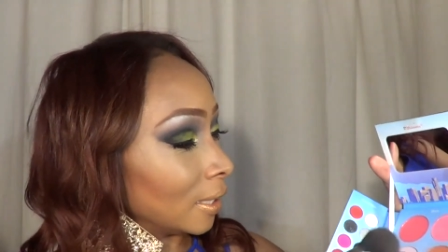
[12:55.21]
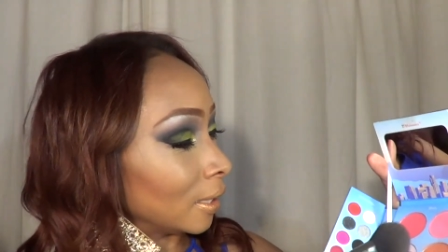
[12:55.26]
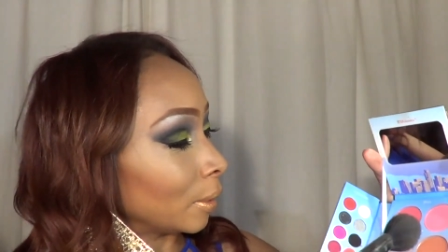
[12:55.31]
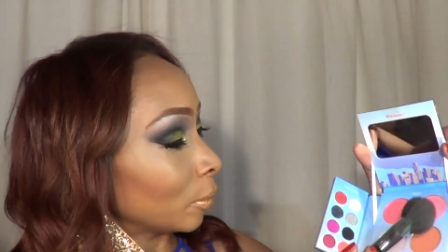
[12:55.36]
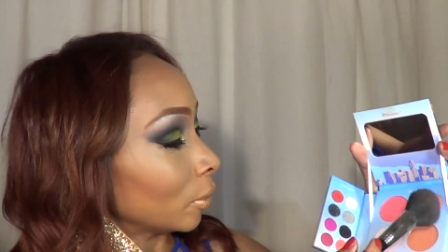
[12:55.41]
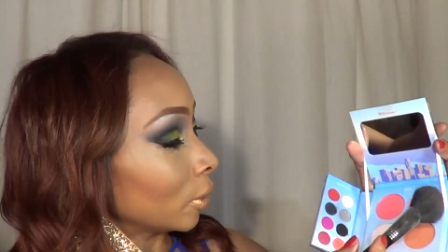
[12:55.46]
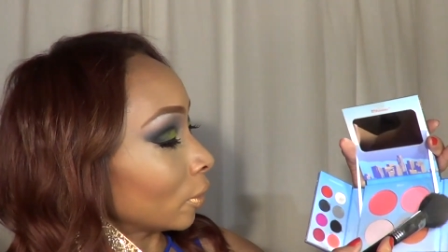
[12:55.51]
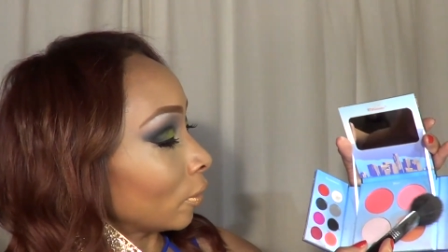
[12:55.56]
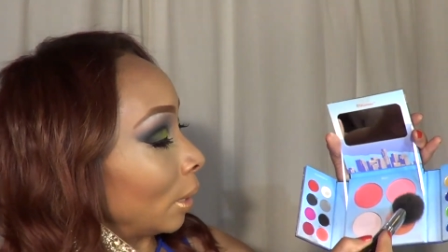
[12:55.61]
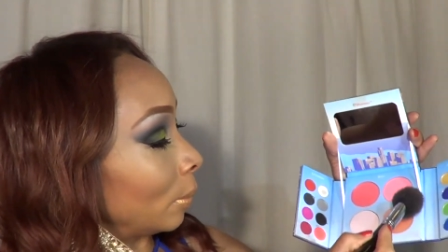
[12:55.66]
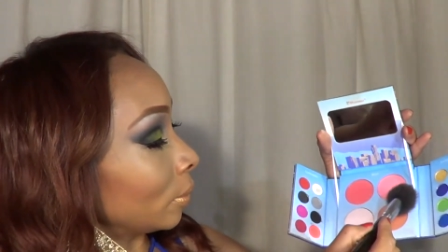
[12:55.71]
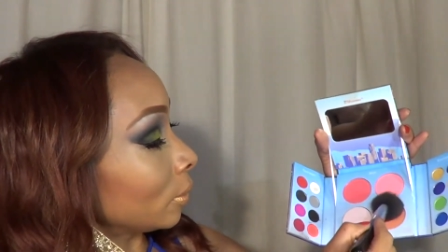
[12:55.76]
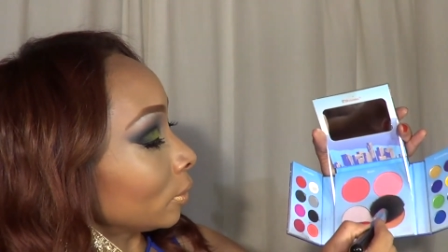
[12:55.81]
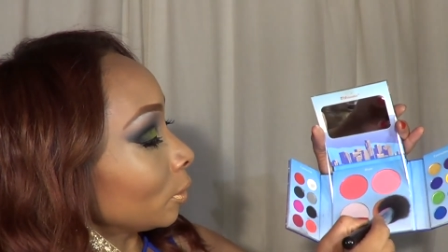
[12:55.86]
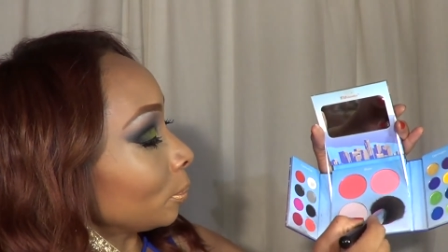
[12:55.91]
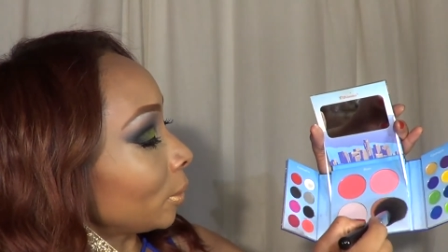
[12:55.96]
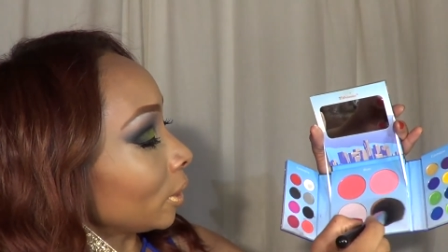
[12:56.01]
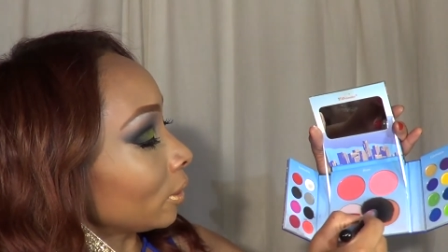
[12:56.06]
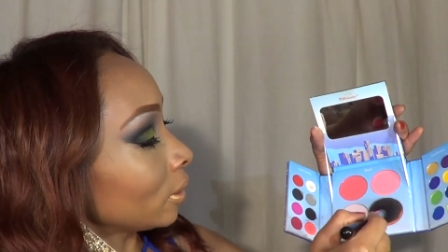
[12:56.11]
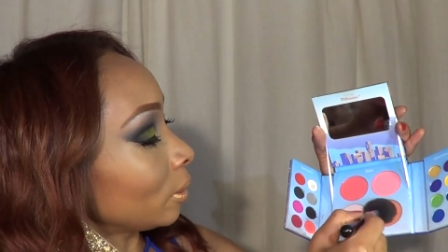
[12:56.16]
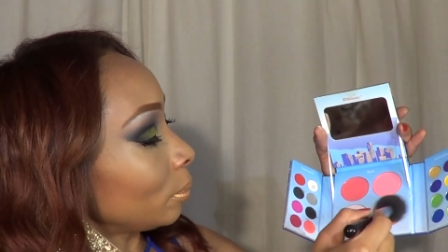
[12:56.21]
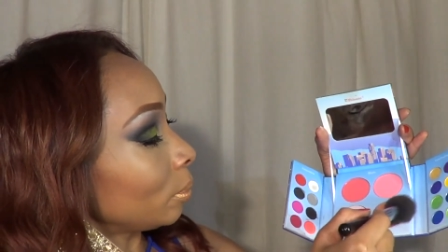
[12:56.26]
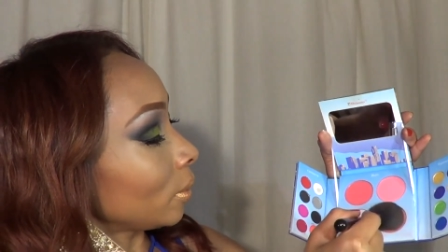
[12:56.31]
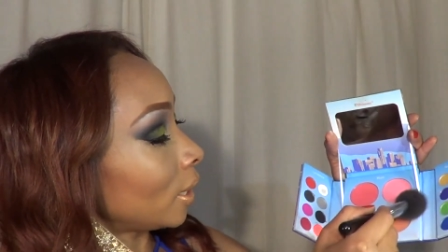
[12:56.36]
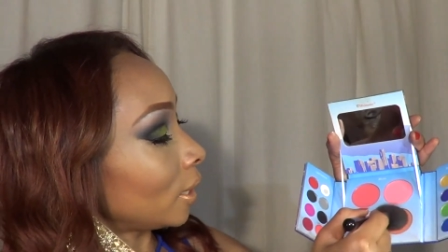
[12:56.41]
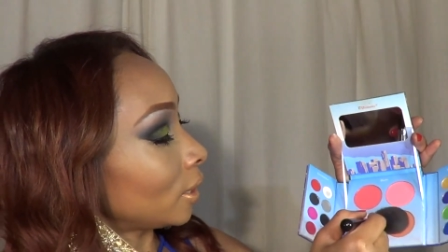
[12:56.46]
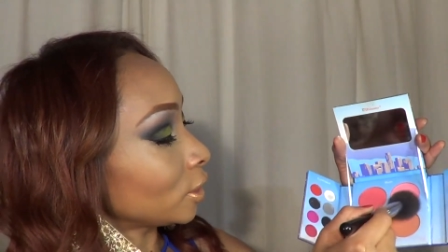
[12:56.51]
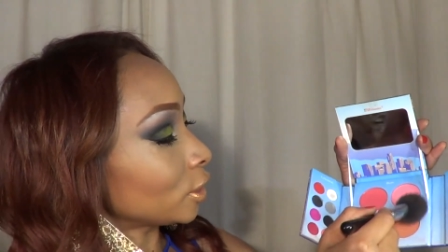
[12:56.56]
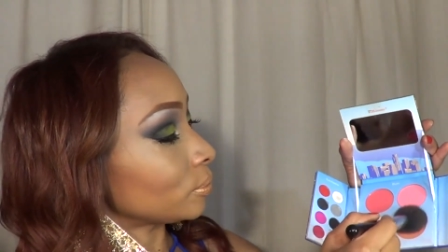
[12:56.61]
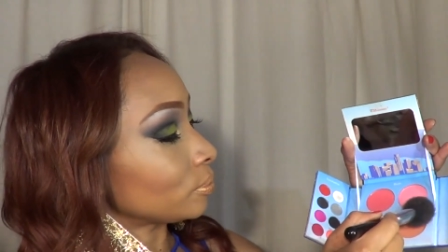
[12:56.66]
I'm going to grab a little bit of the
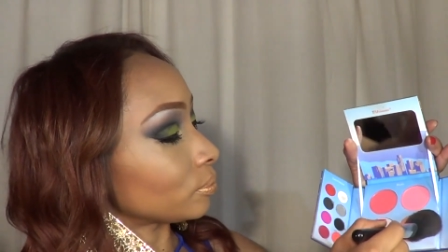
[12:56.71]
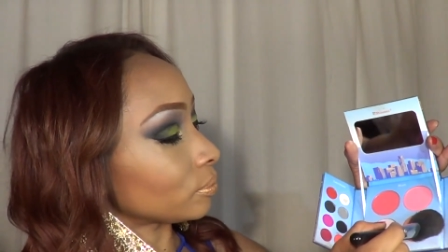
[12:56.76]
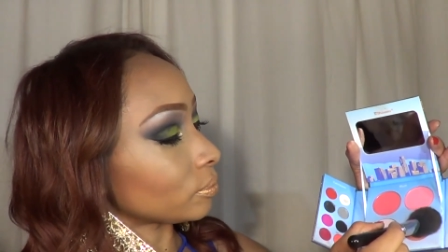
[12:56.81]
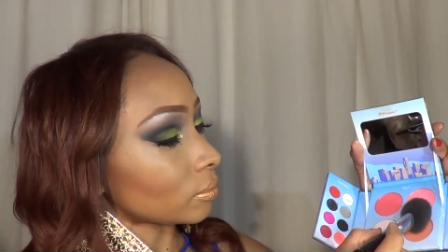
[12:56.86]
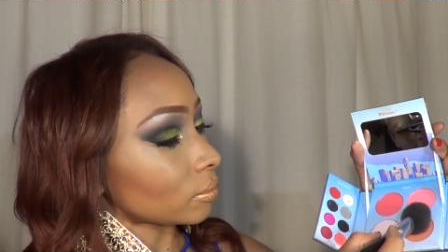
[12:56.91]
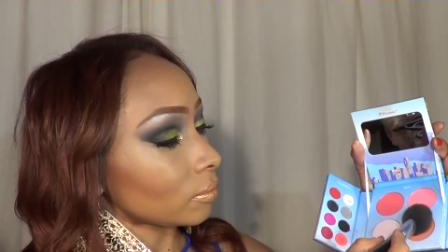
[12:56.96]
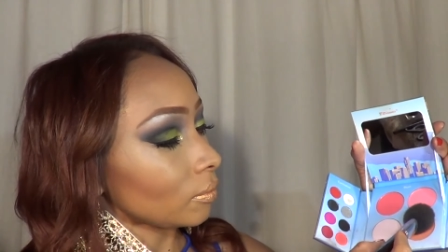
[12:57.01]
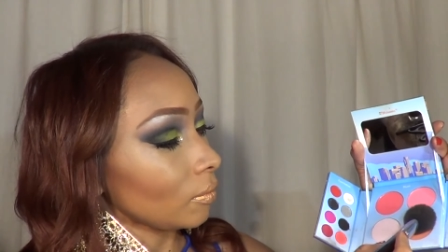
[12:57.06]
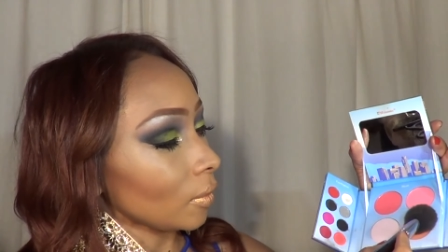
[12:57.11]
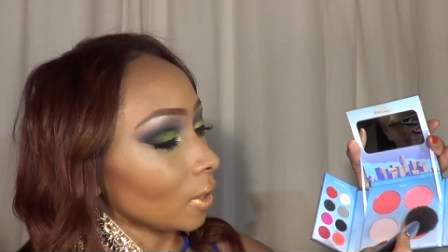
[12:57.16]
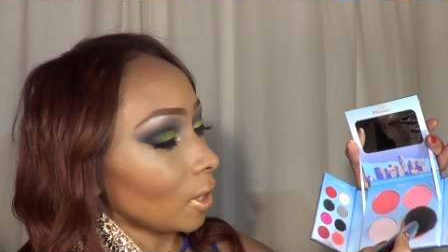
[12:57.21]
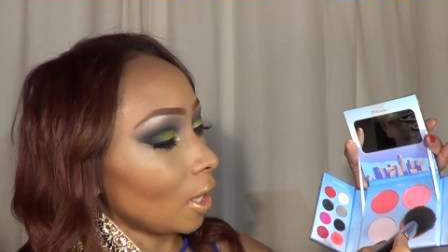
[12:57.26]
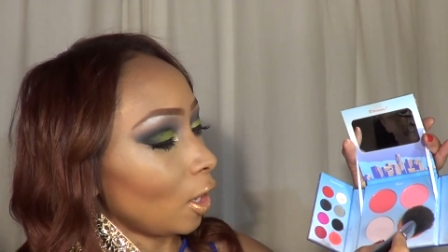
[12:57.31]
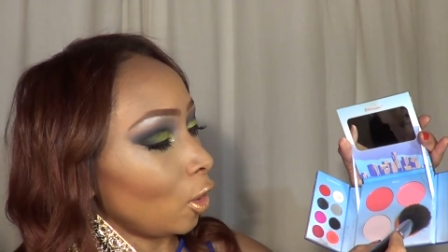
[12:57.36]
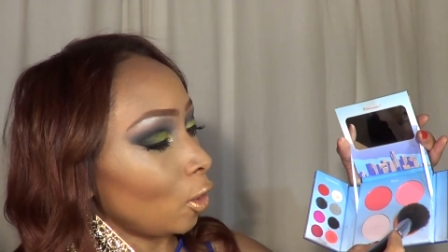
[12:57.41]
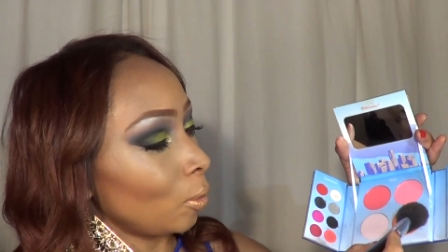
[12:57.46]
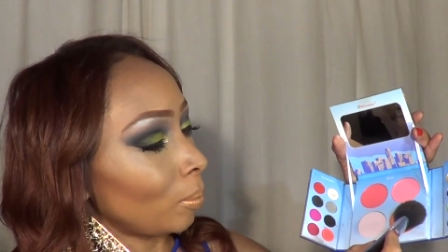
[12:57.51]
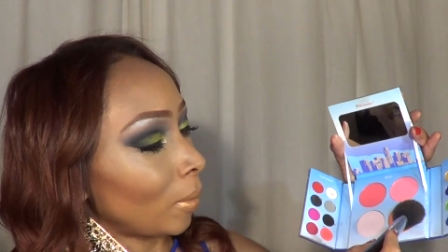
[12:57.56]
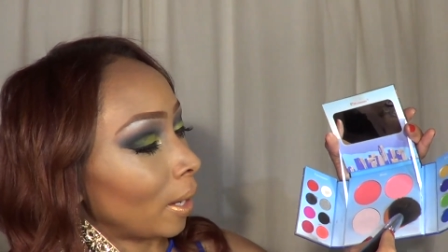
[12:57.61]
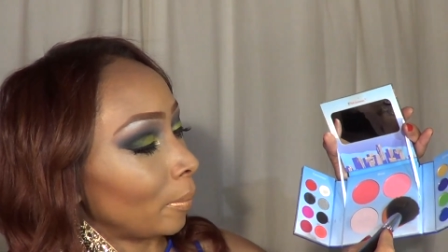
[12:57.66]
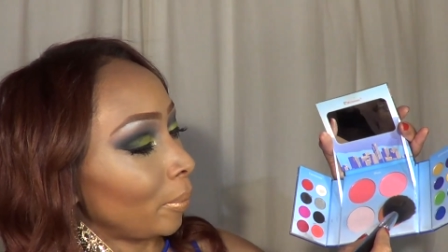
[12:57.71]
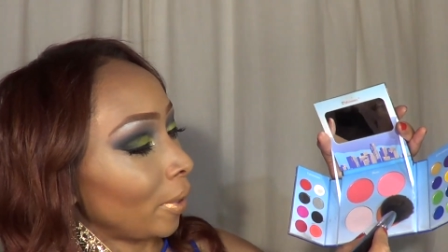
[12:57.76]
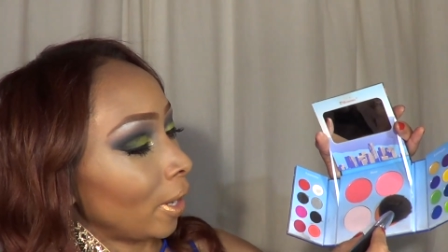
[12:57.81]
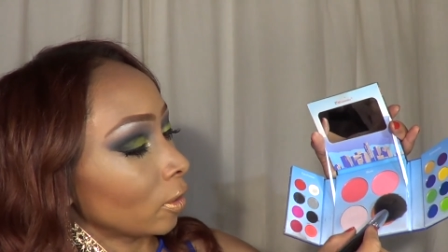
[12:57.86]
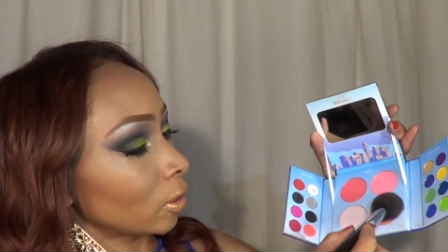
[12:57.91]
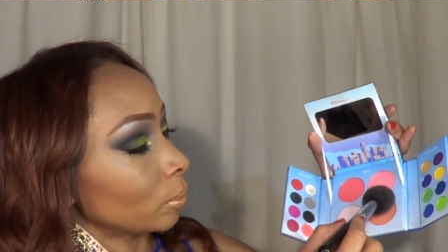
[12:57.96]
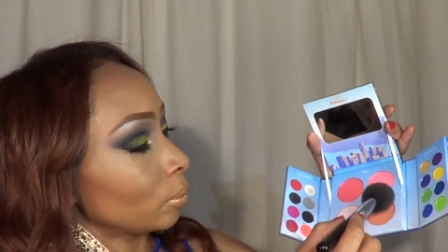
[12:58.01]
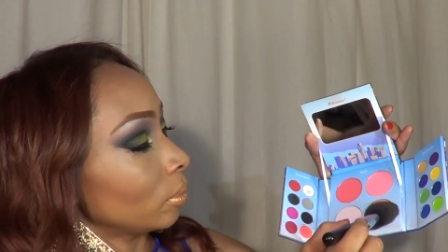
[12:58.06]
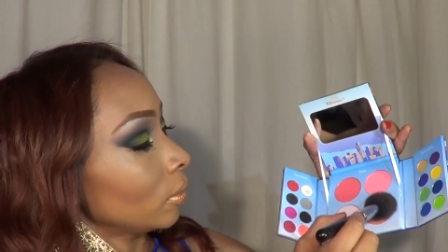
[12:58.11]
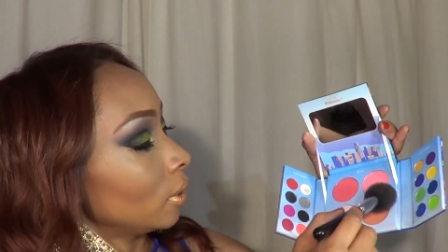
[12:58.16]
blush on my
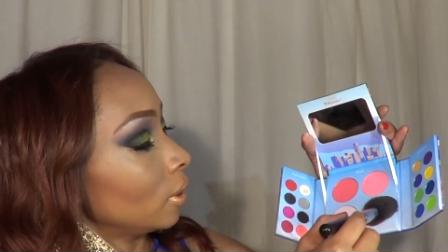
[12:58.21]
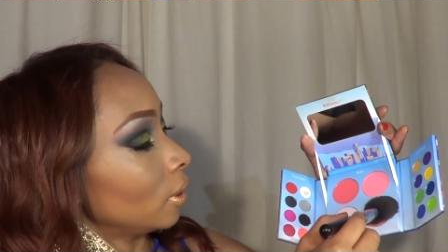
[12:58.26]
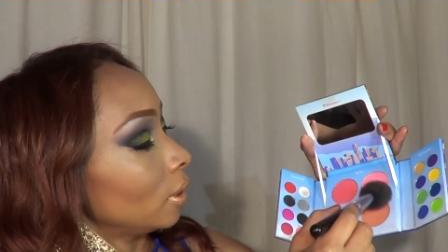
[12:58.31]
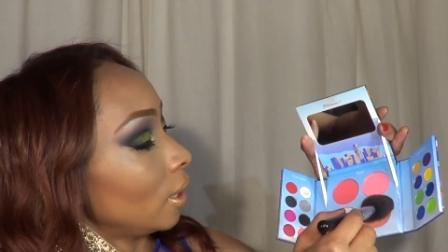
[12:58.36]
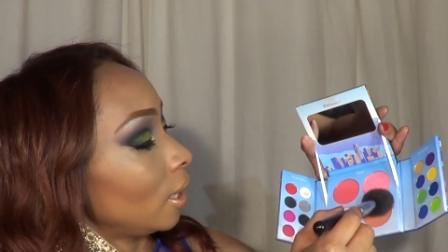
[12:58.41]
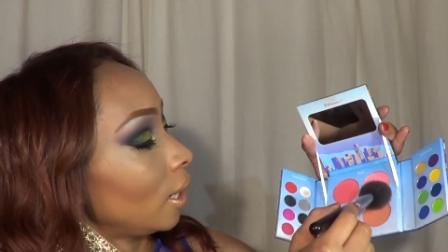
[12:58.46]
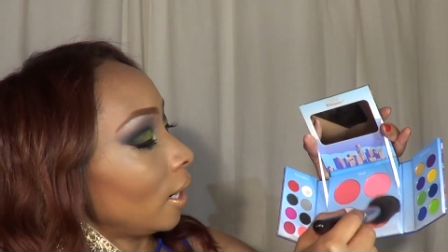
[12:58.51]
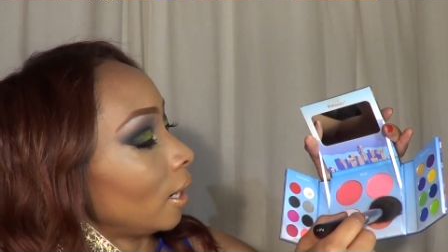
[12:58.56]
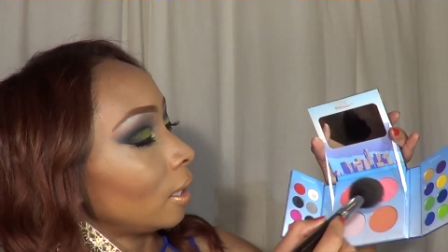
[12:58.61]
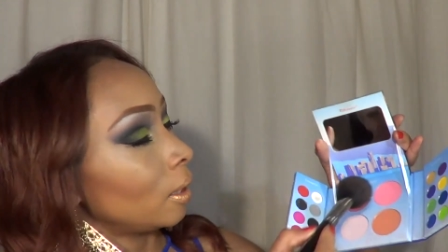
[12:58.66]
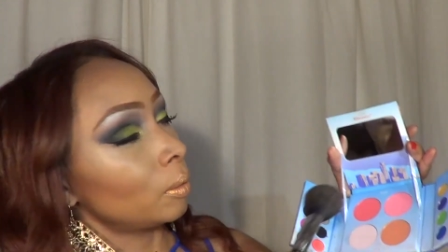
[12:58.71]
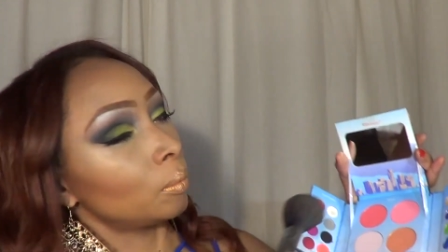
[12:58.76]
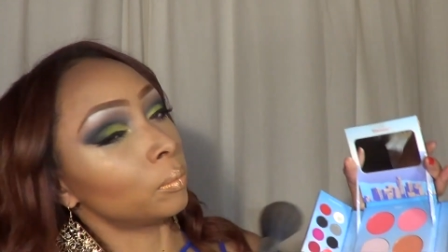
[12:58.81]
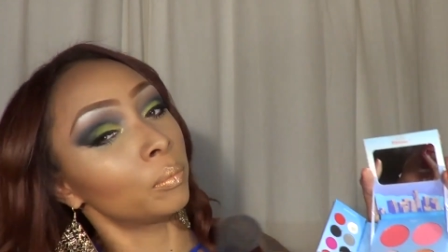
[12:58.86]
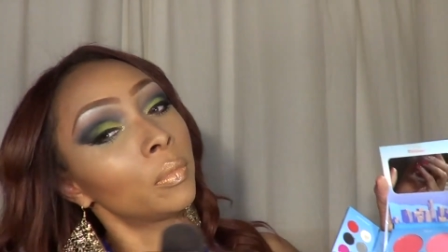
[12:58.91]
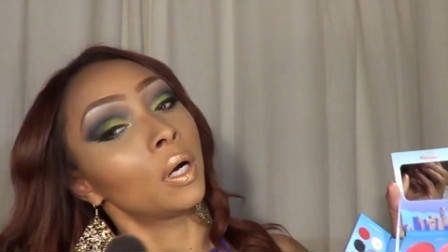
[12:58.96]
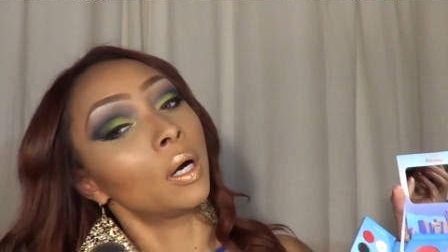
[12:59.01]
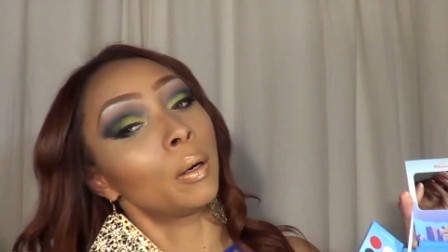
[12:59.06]
powder um,